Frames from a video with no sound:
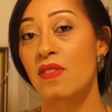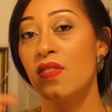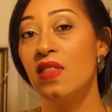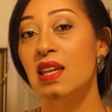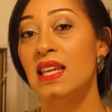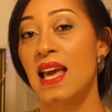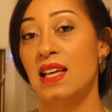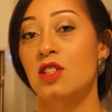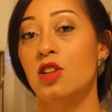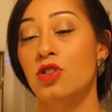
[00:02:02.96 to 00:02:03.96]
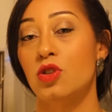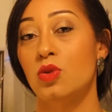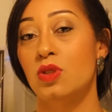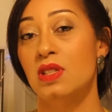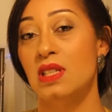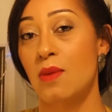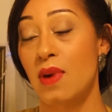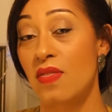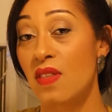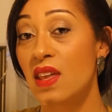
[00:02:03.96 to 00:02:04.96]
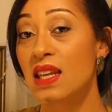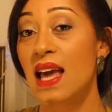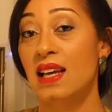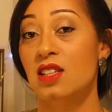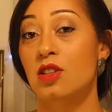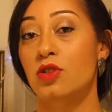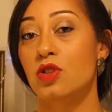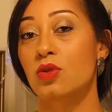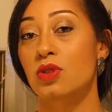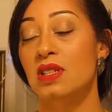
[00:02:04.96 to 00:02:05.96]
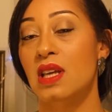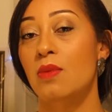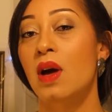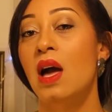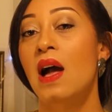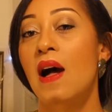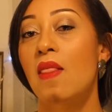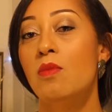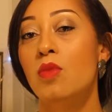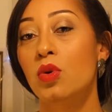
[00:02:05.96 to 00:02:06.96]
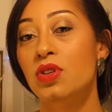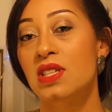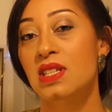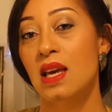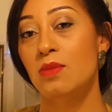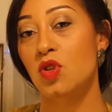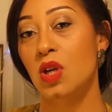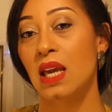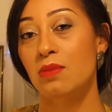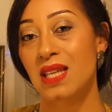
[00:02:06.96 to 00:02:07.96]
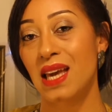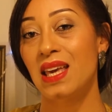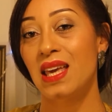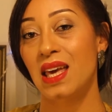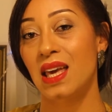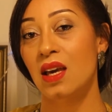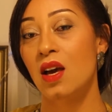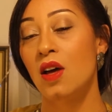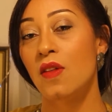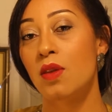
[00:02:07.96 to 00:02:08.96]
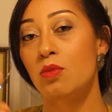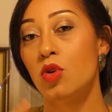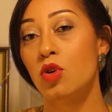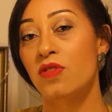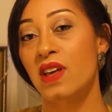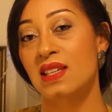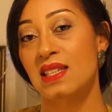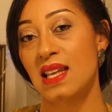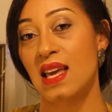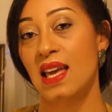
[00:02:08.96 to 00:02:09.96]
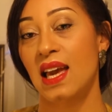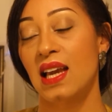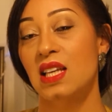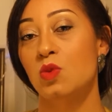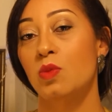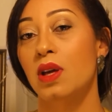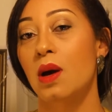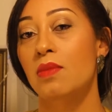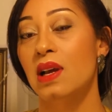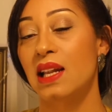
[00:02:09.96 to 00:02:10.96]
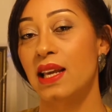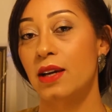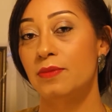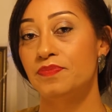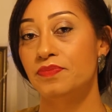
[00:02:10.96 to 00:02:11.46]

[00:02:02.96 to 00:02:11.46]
then the next logical step, and then the next logical step. And the more steps you keep taking, the more of that staircase will become clear.